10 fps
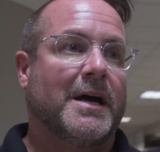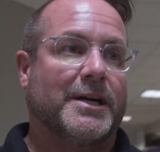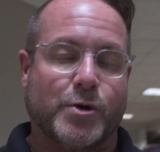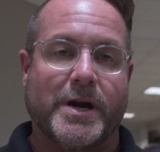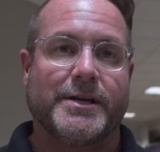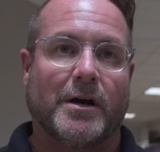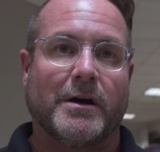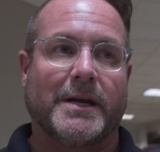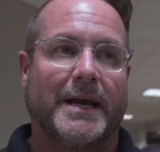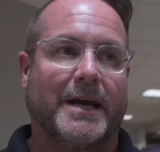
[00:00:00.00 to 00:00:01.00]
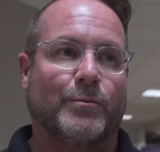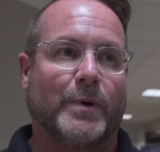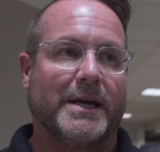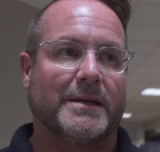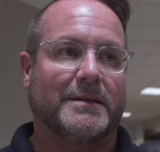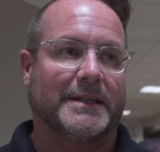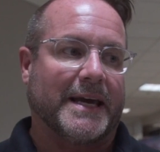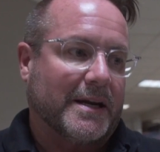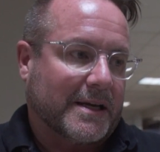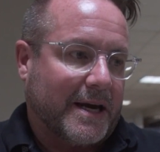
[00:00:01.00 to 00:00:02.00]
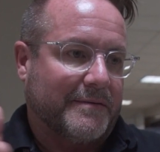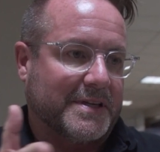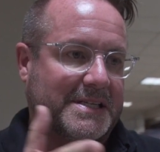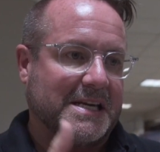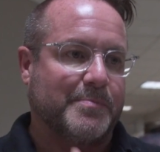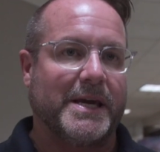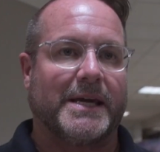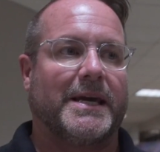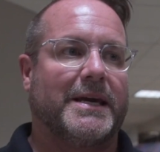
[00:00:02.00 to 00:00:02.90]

a train yard, and we get a kind of a sneak peek